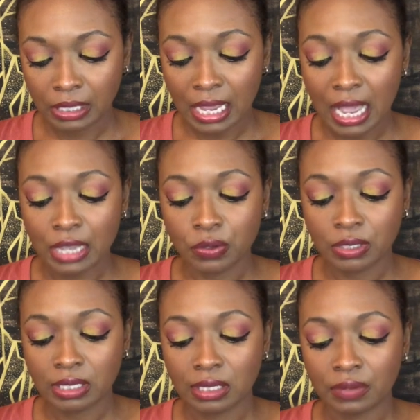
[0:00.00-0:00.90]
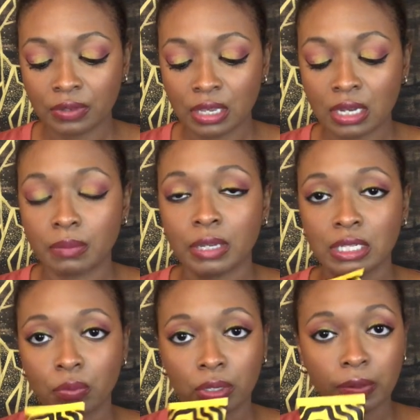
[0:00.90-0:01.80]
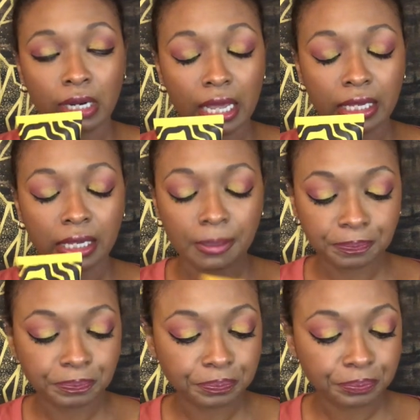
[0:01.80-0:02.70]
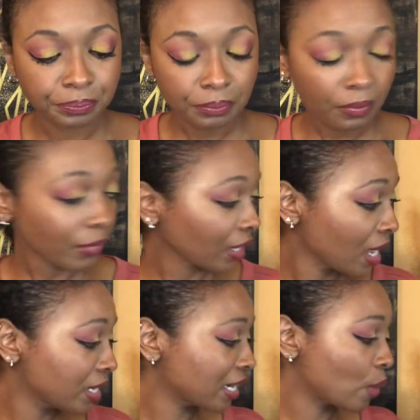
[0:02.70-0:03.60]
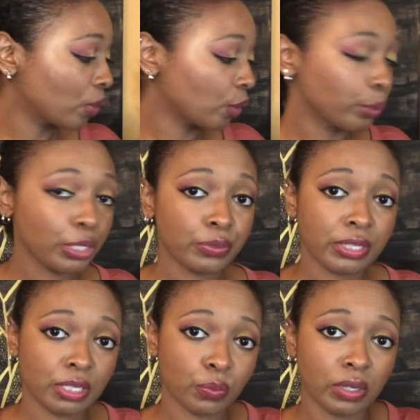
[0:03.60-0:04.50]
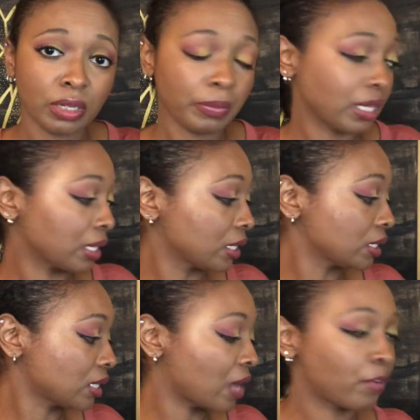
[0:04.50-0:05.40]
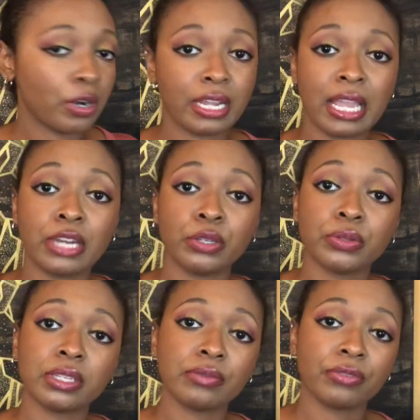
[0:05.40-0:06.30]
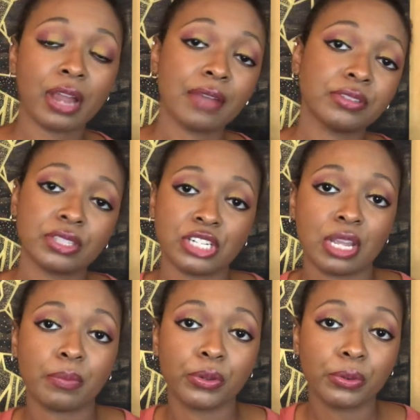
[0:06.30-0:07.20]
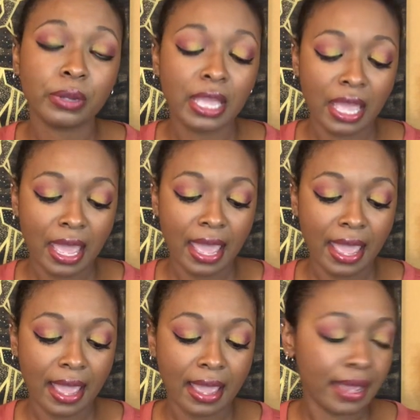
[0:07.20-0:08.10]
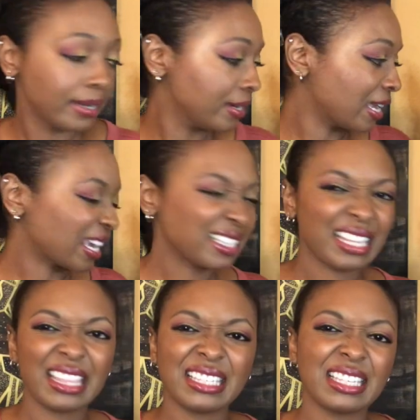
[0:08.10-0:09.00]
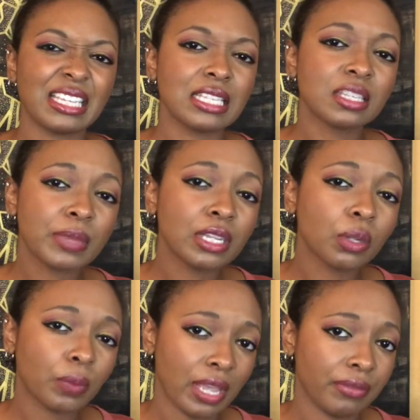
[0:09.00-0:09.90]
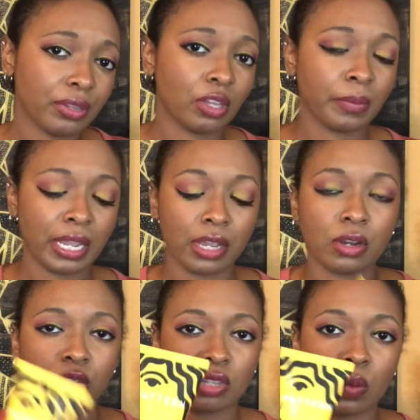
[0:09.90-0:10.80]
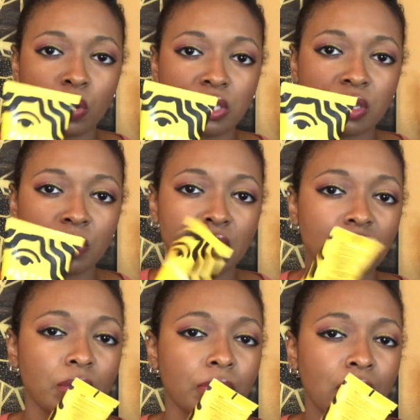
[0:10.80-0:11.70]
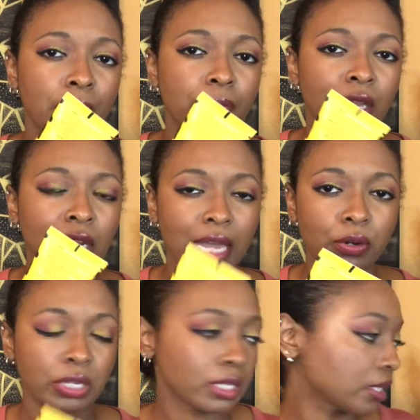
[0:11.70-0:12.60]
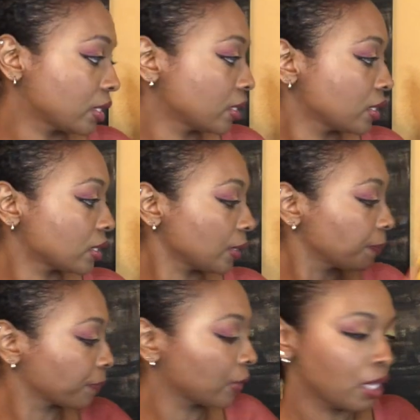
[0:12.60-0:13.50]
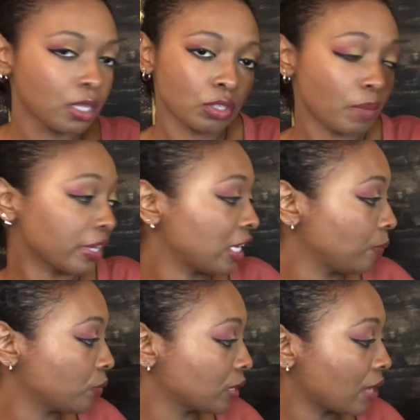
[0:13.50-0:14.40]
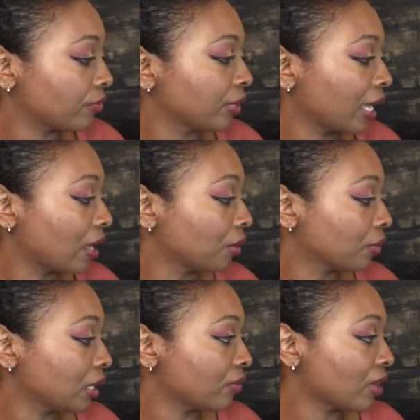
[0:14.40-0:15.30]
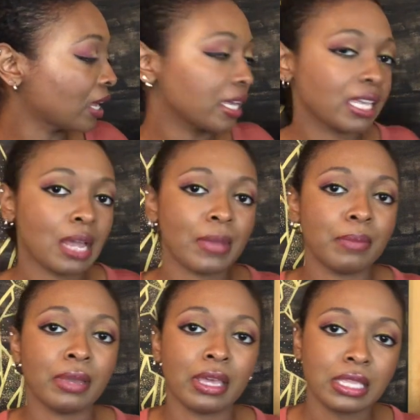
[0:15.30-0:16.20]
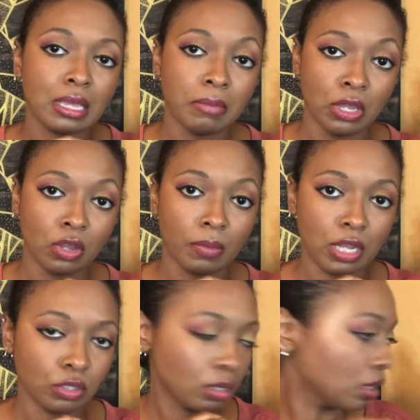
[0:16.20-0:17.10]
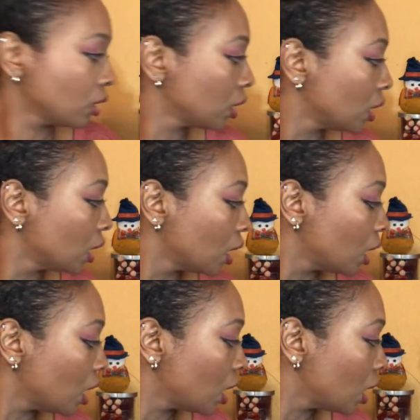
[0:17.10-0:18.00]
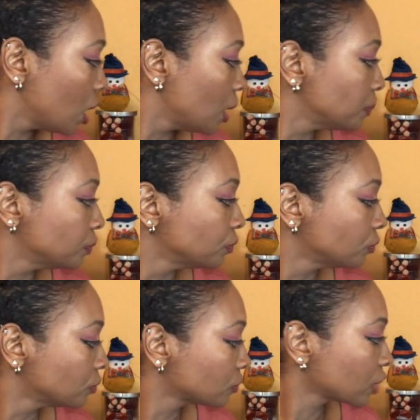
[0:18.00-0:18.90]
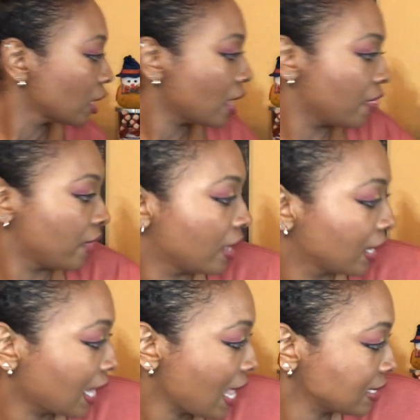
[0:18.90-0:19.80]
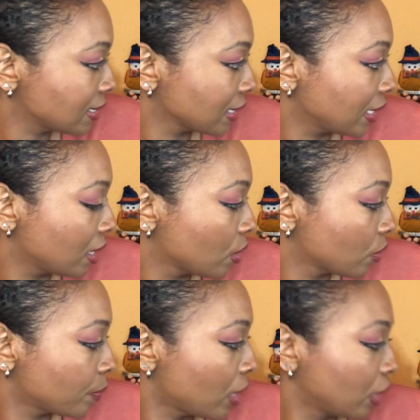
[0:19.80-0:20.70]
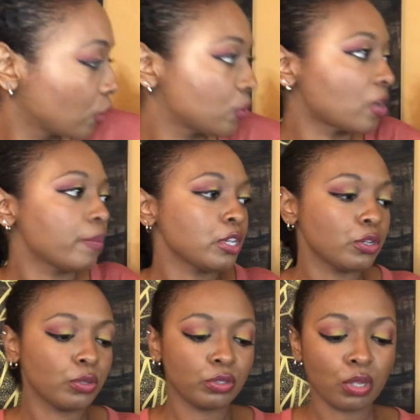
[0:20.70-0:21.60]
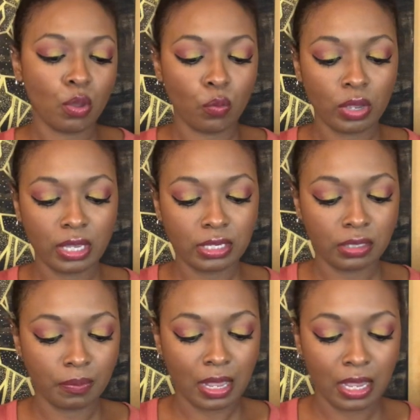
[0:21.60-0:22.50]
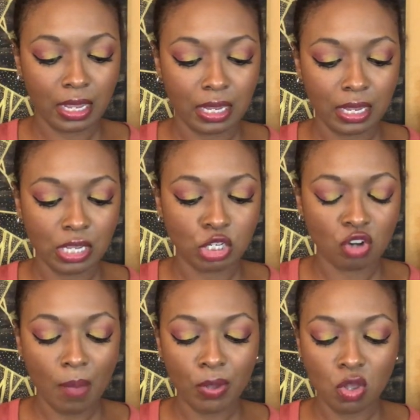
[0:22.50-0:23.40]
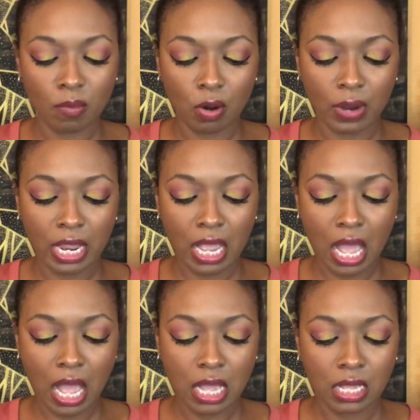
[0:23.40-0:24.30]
yeah, I use this leave-in because I really, really like it. I did not want to reuse this one because I've already had used it for after the shampoo. And like I said, this tends to be a little heavy on my hair, so I wanted something a lighter consistency. So I'm gonna keep using that for now, and if I like it, I might buy the bigger bottle. And then lastly, another product you saw me use was my Tropical Moringa